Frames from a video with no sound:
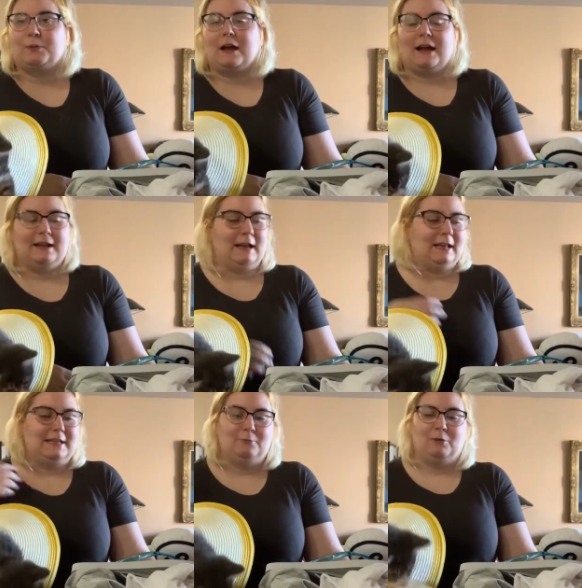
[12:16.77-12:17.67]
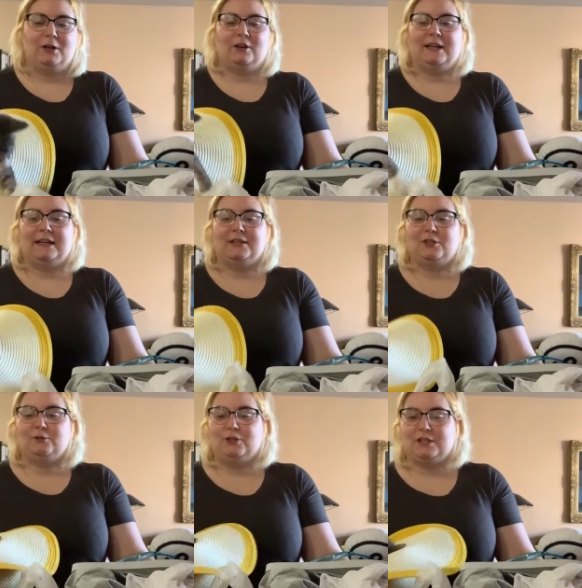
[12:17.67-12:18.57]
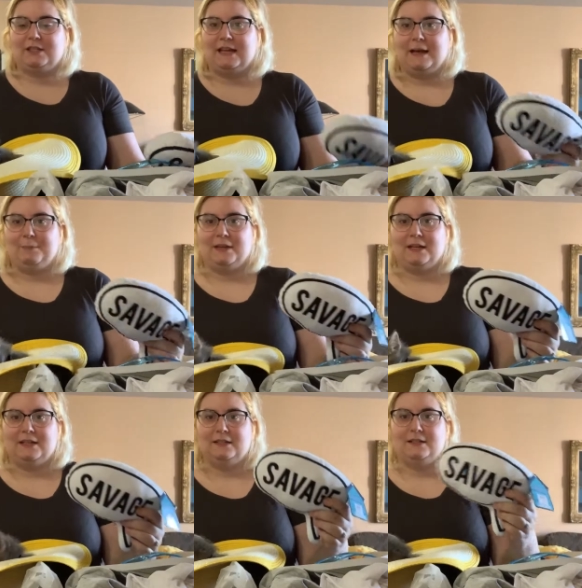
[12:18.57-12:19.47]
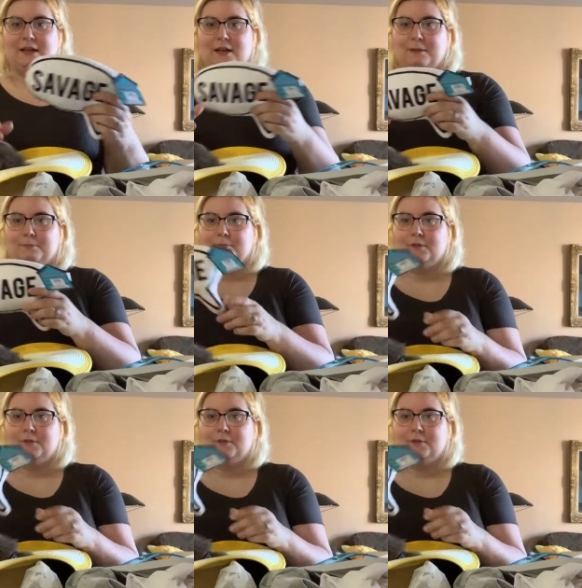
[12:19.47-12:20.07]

I, I didn't want her to get into just yet because um,